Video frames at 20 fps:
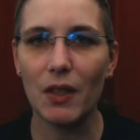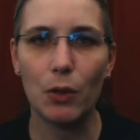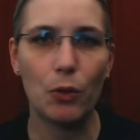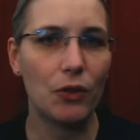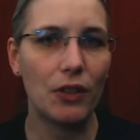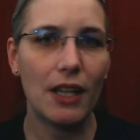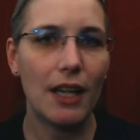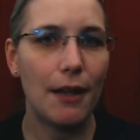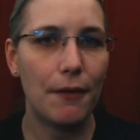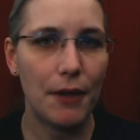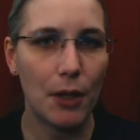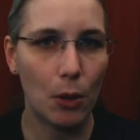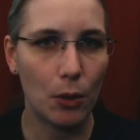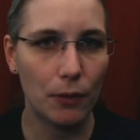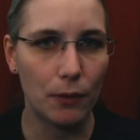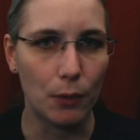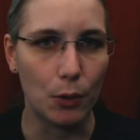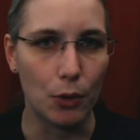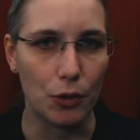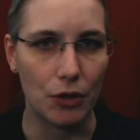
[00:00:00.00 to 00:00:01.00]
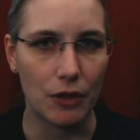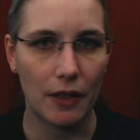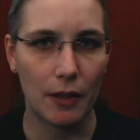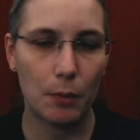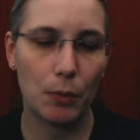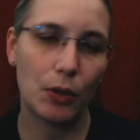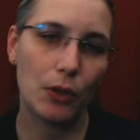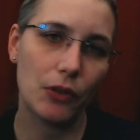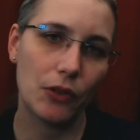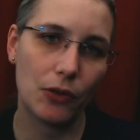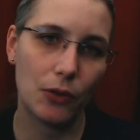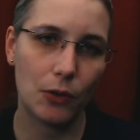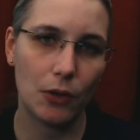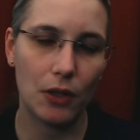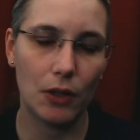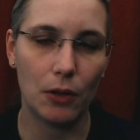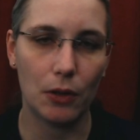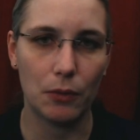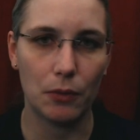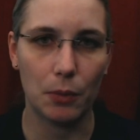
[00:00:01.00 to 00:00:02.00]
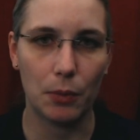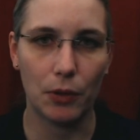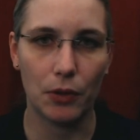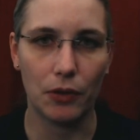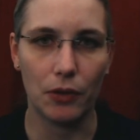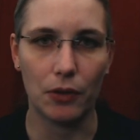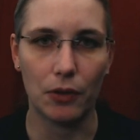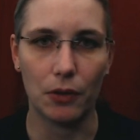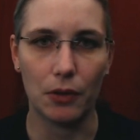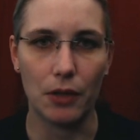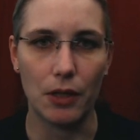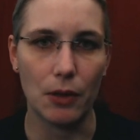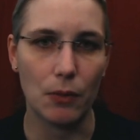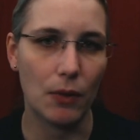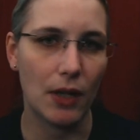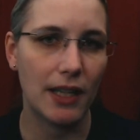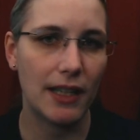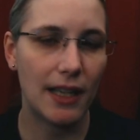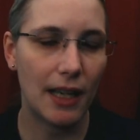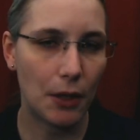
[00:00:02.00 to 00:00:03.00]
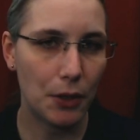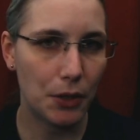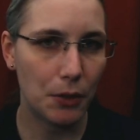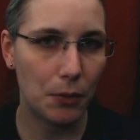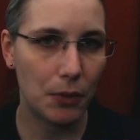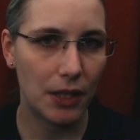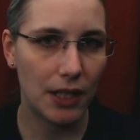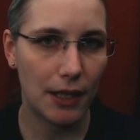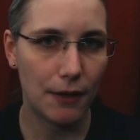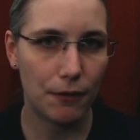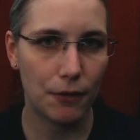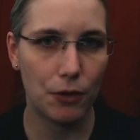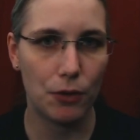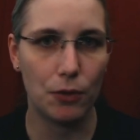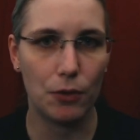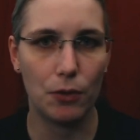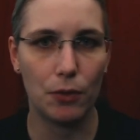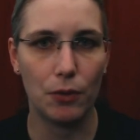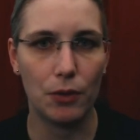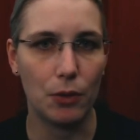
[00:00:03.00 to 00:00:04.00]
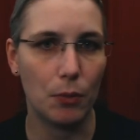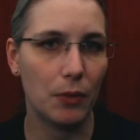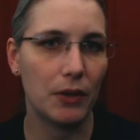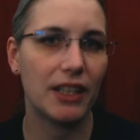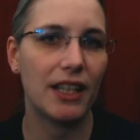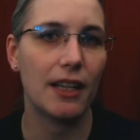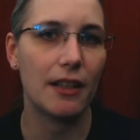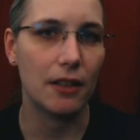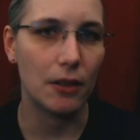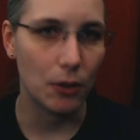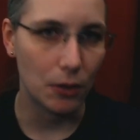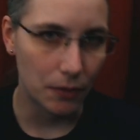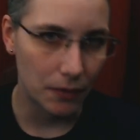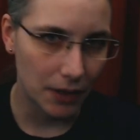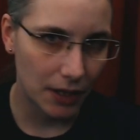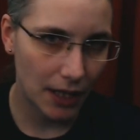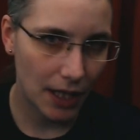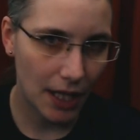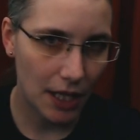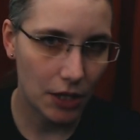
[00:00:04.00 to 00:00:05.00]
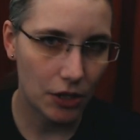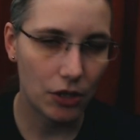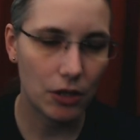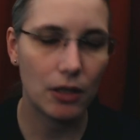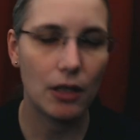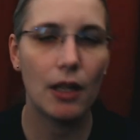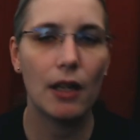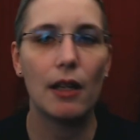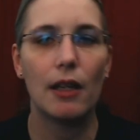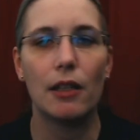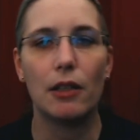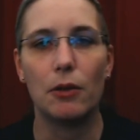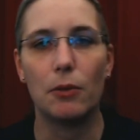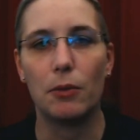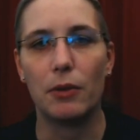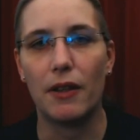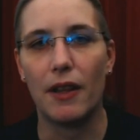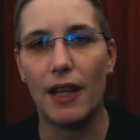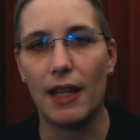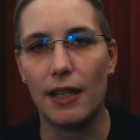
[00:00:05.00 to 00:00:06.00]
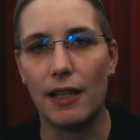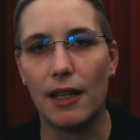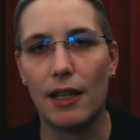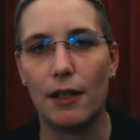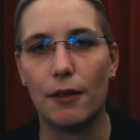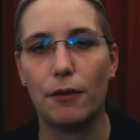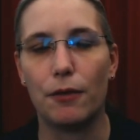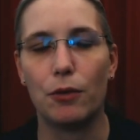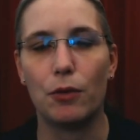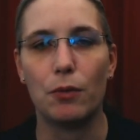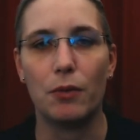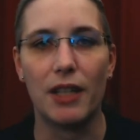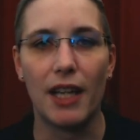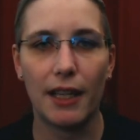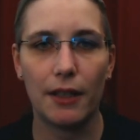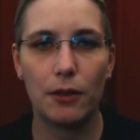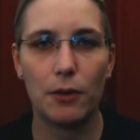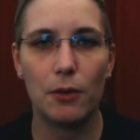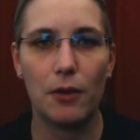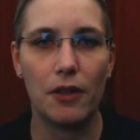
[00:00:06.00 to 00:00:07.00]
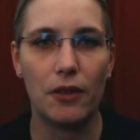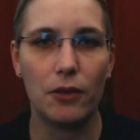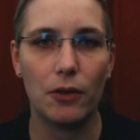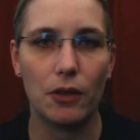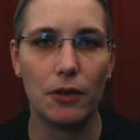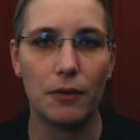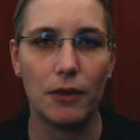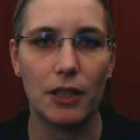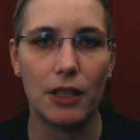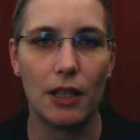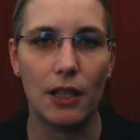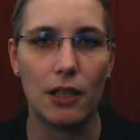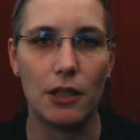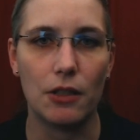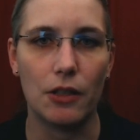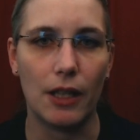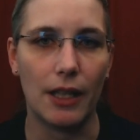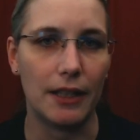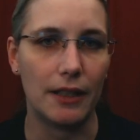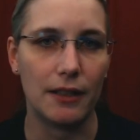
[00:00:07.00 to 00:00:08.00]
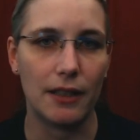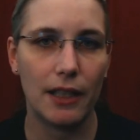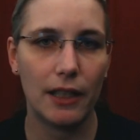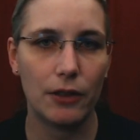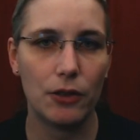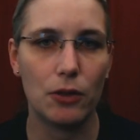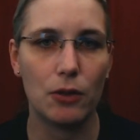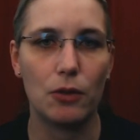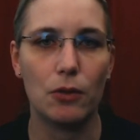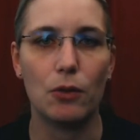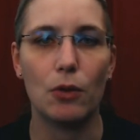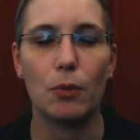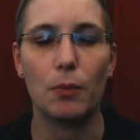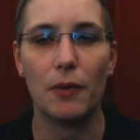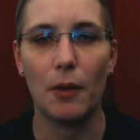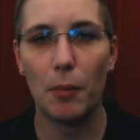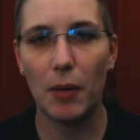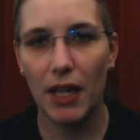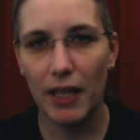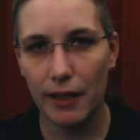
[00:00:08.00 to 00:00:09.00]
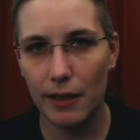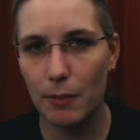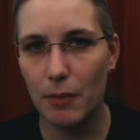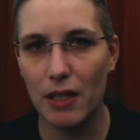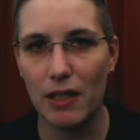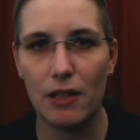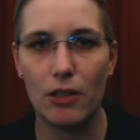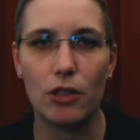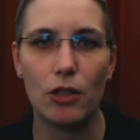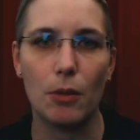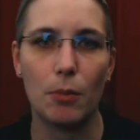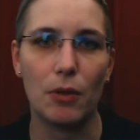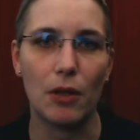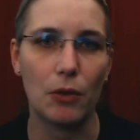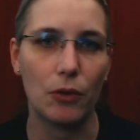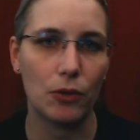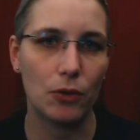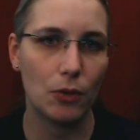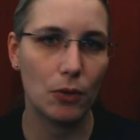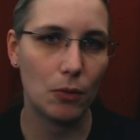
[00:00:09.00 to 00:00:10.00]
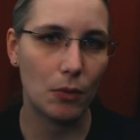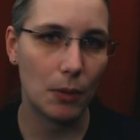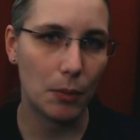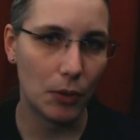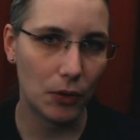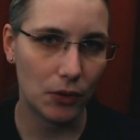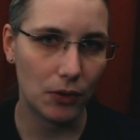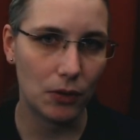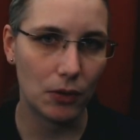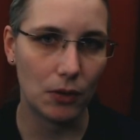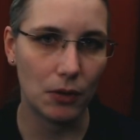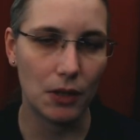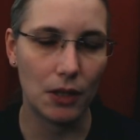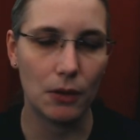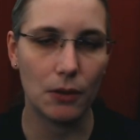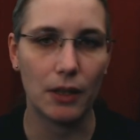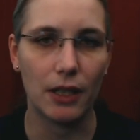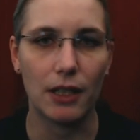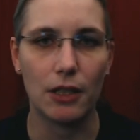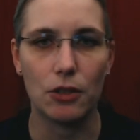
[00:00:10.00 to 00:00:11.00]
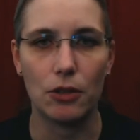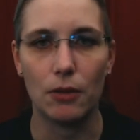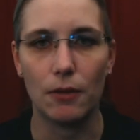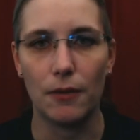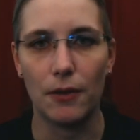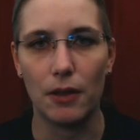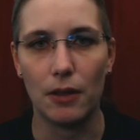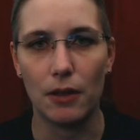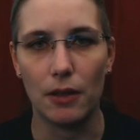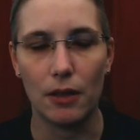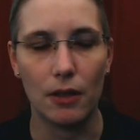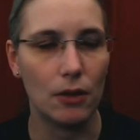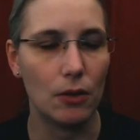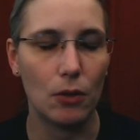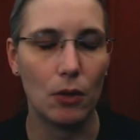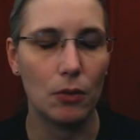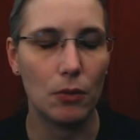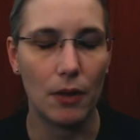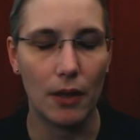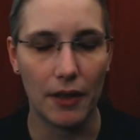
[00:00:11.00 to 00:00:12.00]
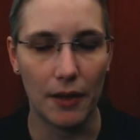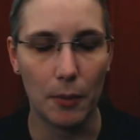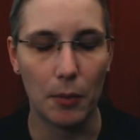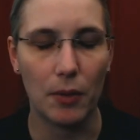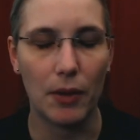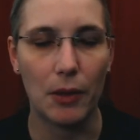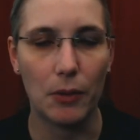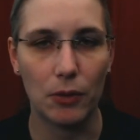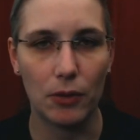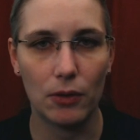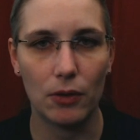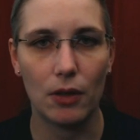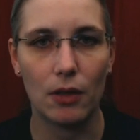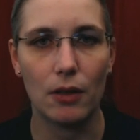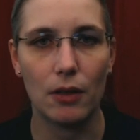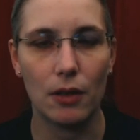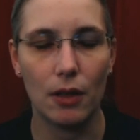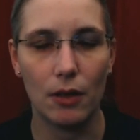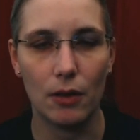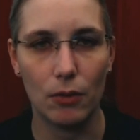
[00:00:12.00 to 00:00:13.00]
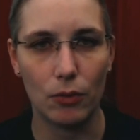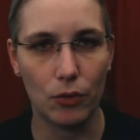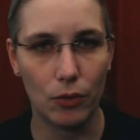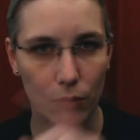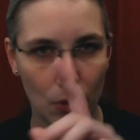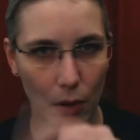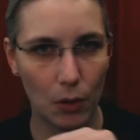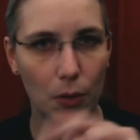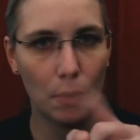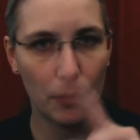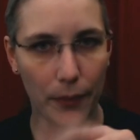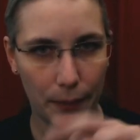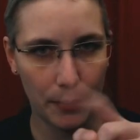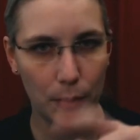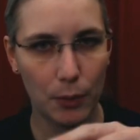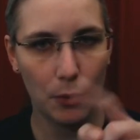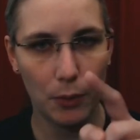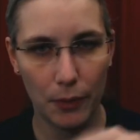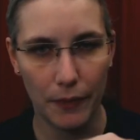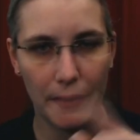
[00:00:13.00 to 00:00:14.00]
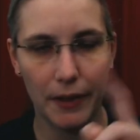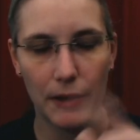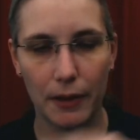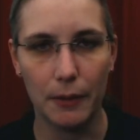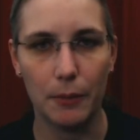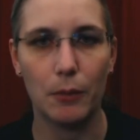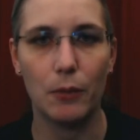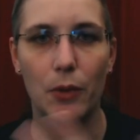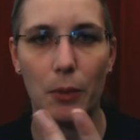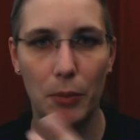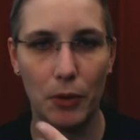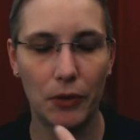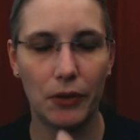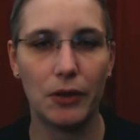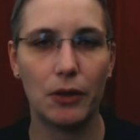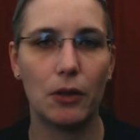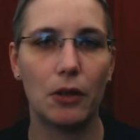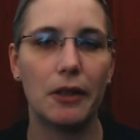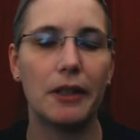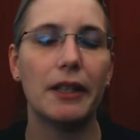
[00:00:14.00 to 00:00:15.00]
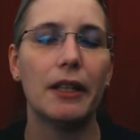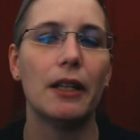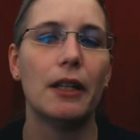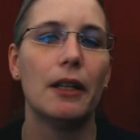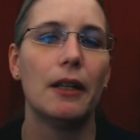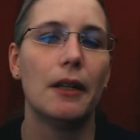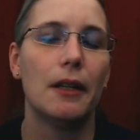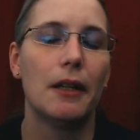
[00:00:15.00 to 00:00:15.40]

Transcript: you still have the old version that points to the old repository. Right now you would have to, you would get a notification. You would then have to react to this notification. Like it tells you to open the plugin manager, browse to the repository location of the, or rather browse, scroll through the repository